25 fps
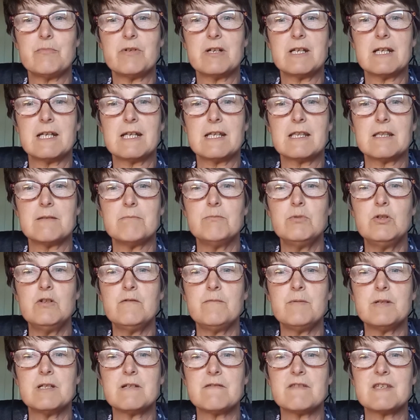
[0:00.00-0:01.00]
bringing the
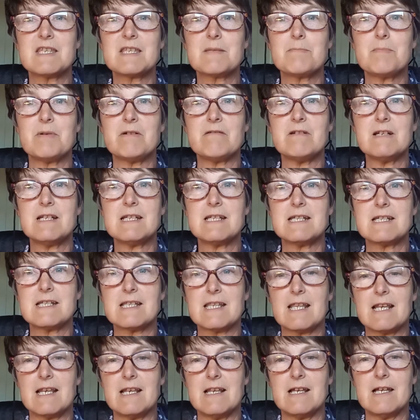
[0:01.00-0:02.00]
movement of the Spirit into
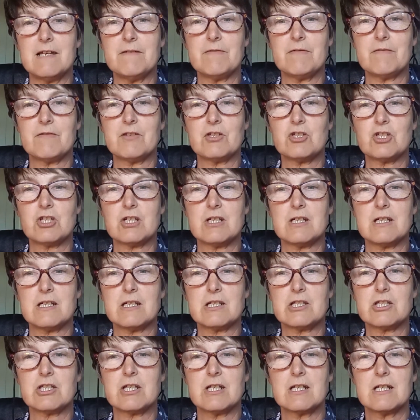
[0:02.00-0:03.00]
the life of the
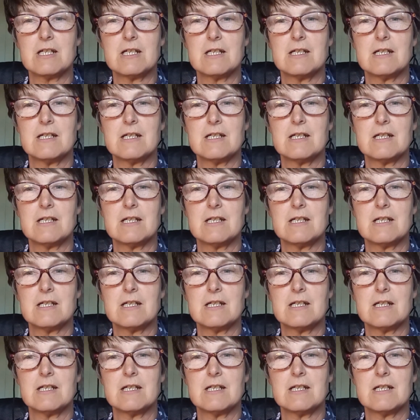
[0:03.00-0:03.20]
church.